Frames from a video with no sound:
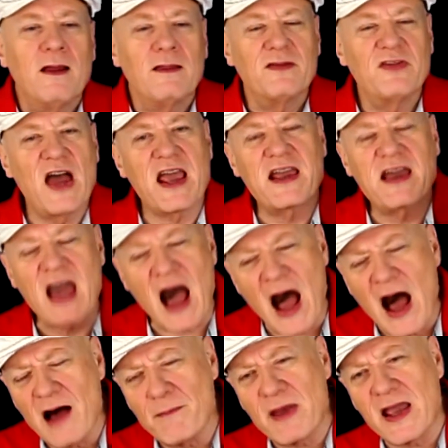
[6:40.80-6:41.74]
They
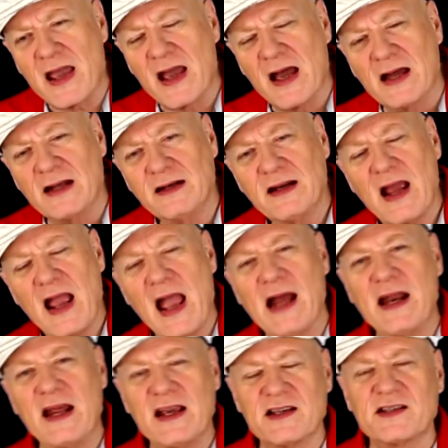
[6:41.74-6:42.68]
come in,
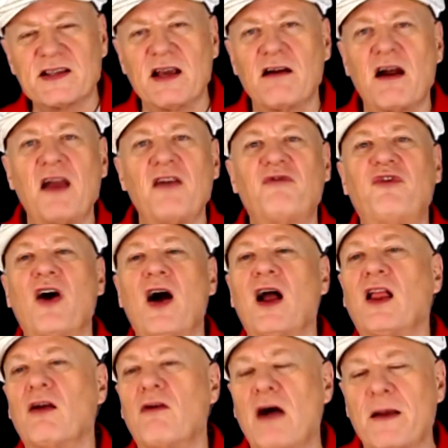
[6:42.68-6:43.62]
and is there a
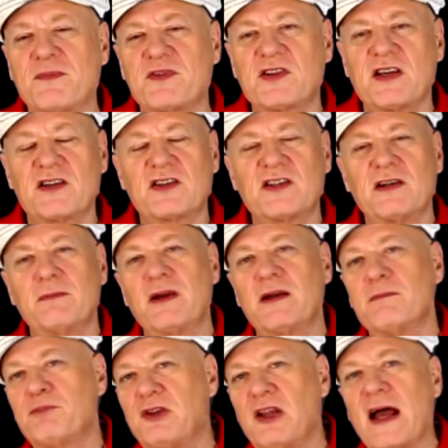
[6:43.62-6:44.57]
follow-up system
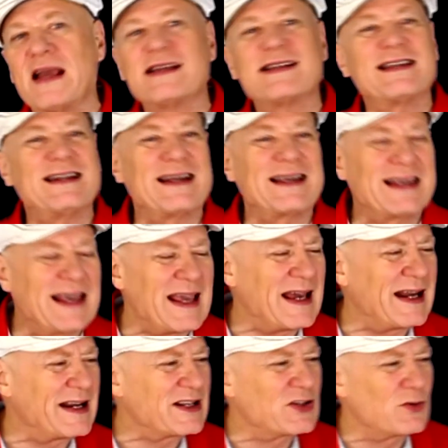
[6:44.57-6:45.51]
in place? And
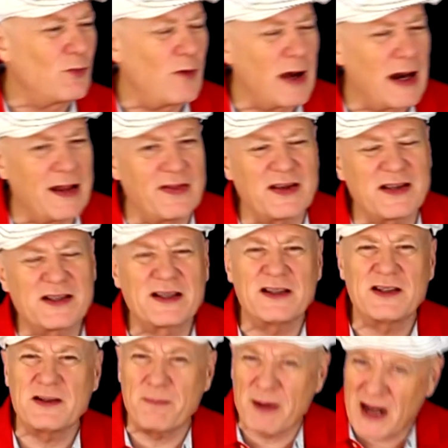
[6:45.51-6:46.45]
again, it's one of these,
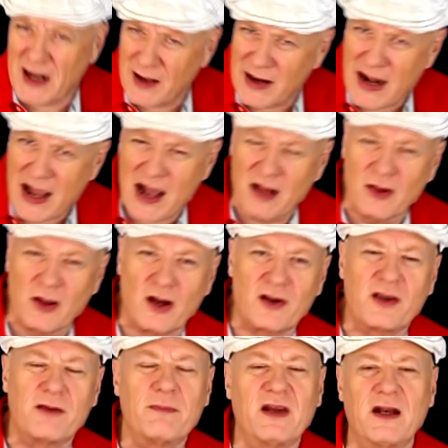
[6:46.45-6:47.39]
depending on how
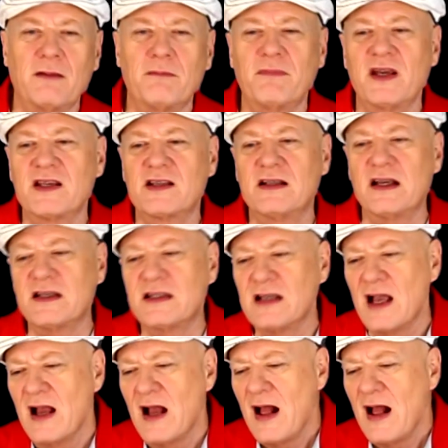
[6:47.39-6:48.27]
long you've been in business,